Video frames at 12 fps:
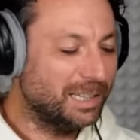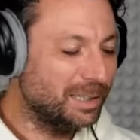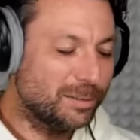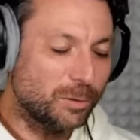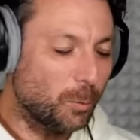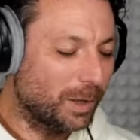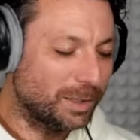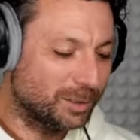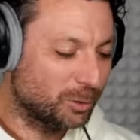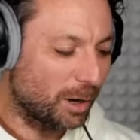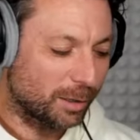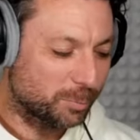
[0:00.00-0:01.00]
this is the one that
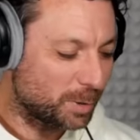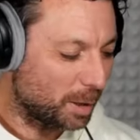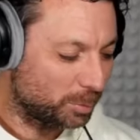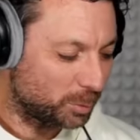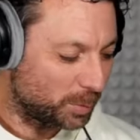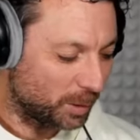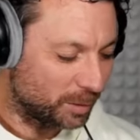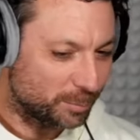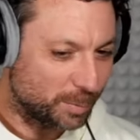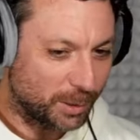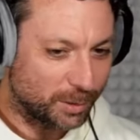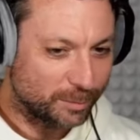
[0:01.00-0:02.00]
cracks me up, to be honest,
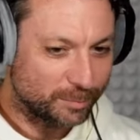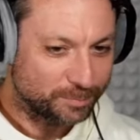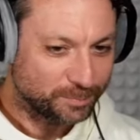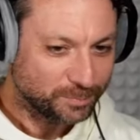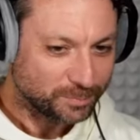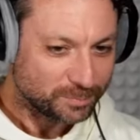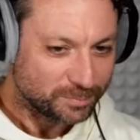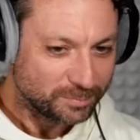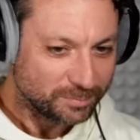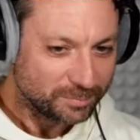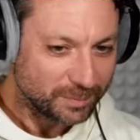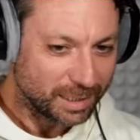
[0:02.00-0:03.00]
because
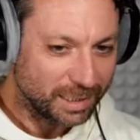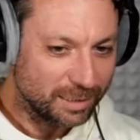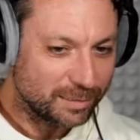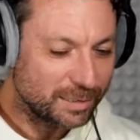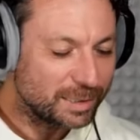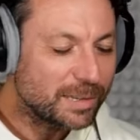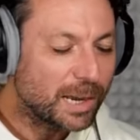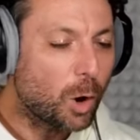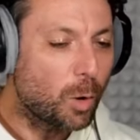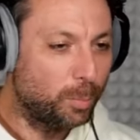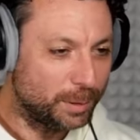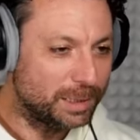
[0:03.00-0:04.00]
it's a
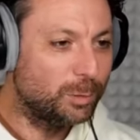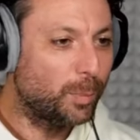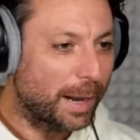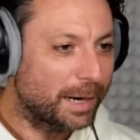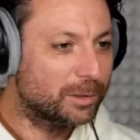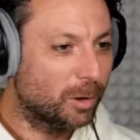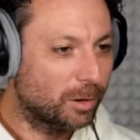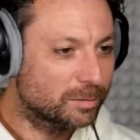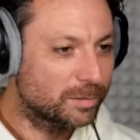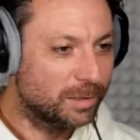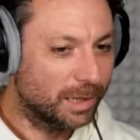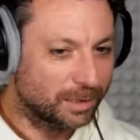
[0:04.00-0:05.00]
complete
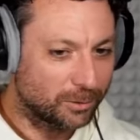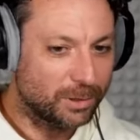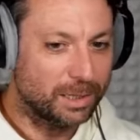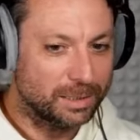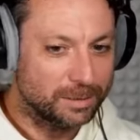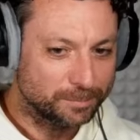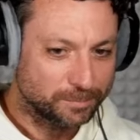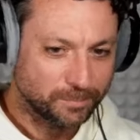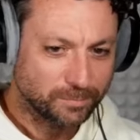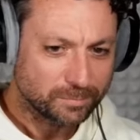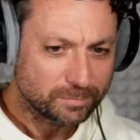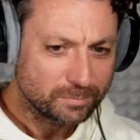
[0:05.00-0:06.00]
paradox. Like, really,
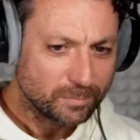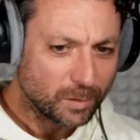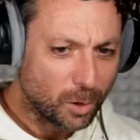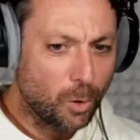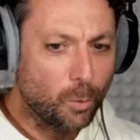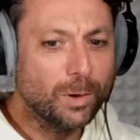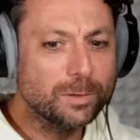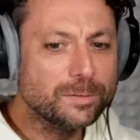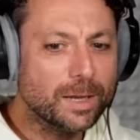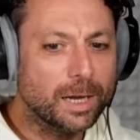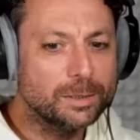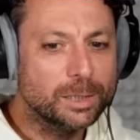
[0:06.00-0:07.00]
on one
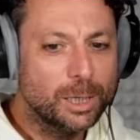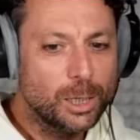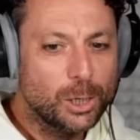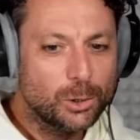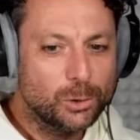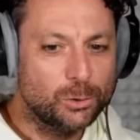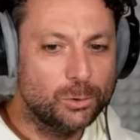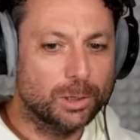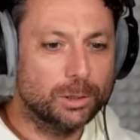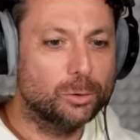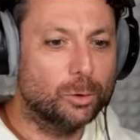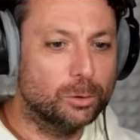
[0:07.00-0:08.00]
side, you are
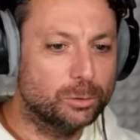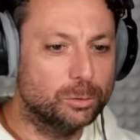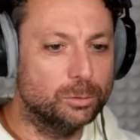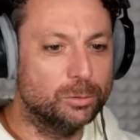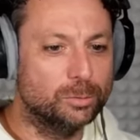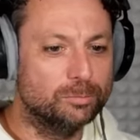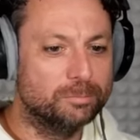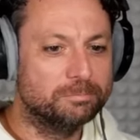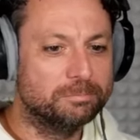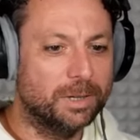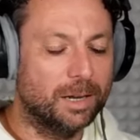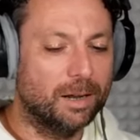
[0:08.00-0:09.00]
told to
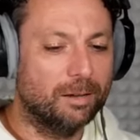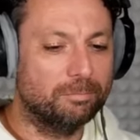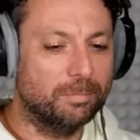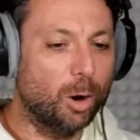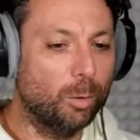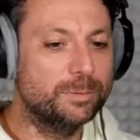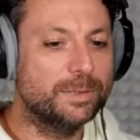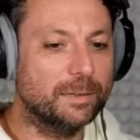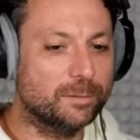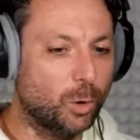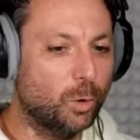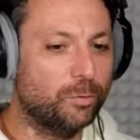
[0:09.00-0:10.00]

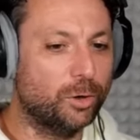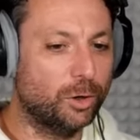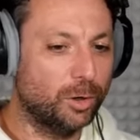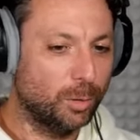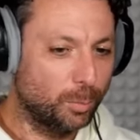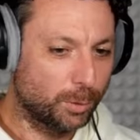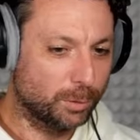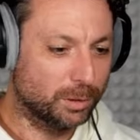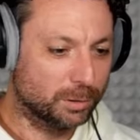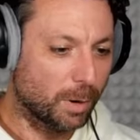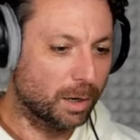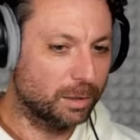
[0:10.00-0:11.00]
obsess over
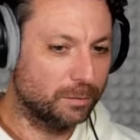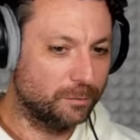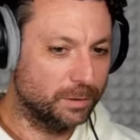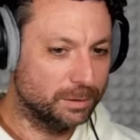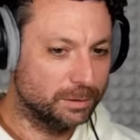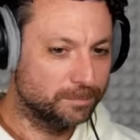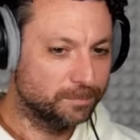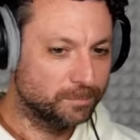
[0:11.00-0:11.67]
product market fit,